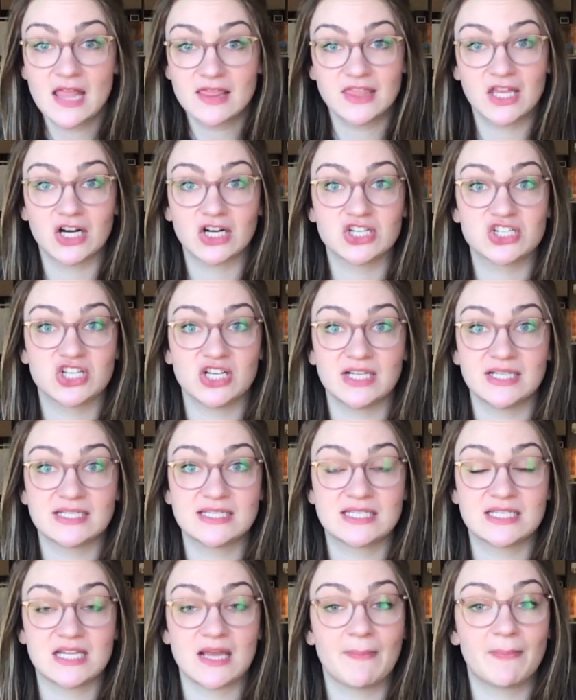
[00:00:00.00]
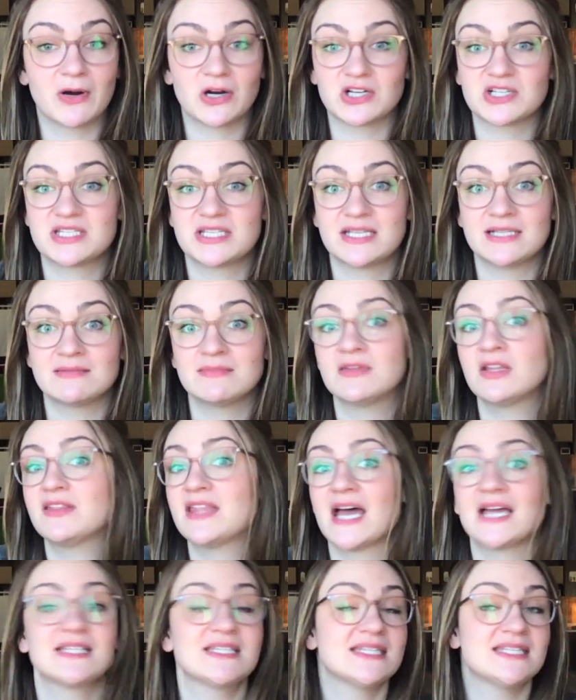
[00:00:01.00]
They're just a person
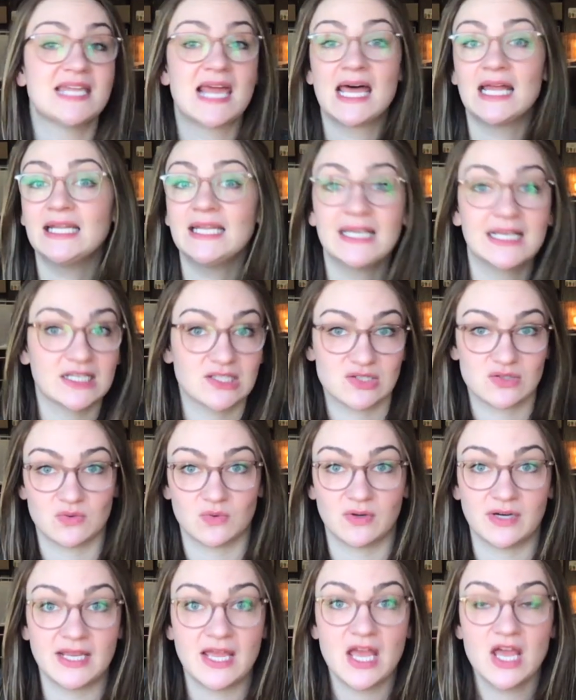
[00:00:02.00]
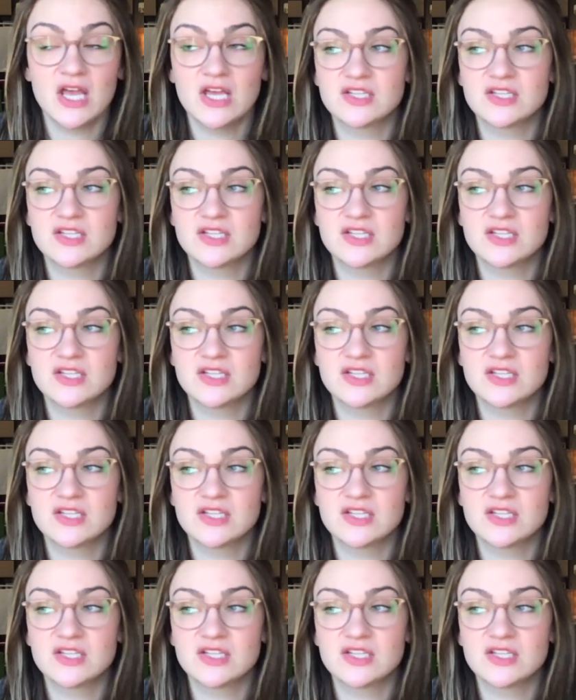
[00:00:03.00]
that's telling a story.